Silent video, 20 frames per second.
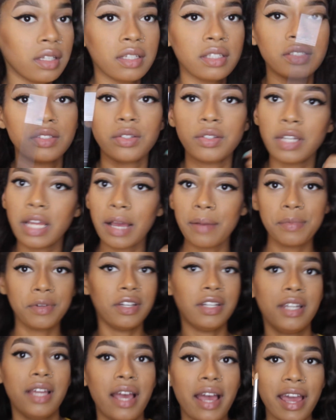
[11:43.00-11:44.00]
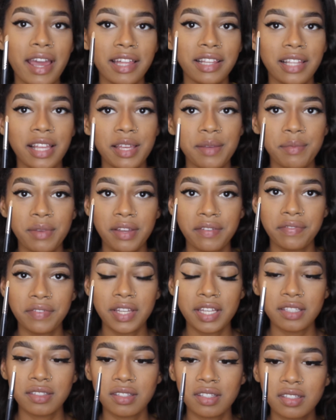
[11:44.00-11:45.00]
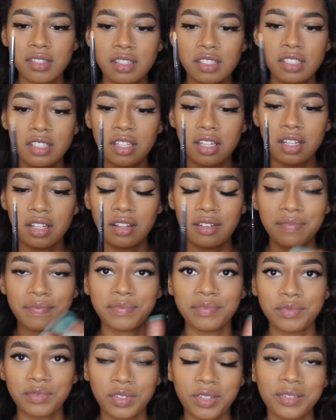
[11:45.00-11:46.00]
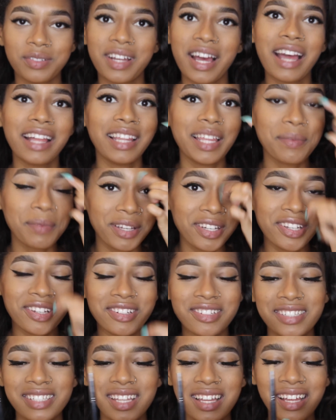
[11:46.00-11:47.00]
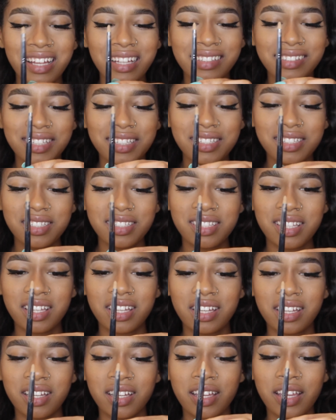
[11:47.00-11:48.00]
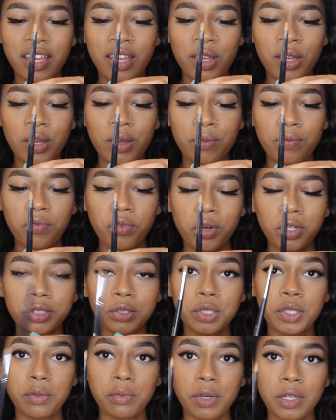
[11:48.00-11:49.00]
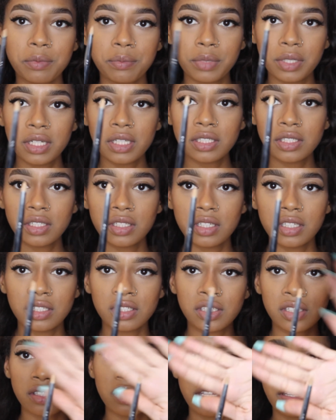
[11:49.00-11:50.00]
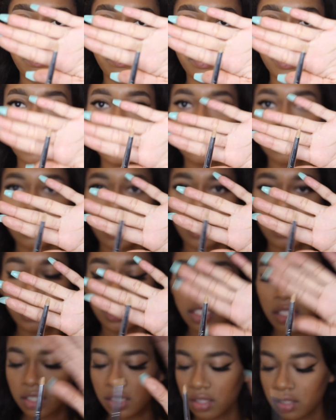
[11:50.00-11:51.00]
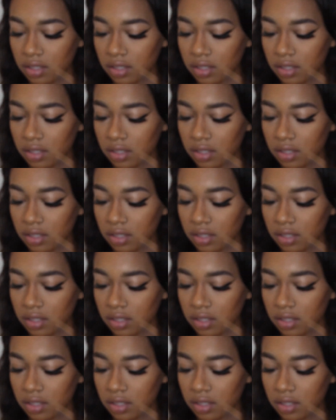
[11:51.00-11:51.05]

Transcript: So now I'm gonna highlight my face. This is the highlight my nose. This is the M431 brush, and it's just like really tiny.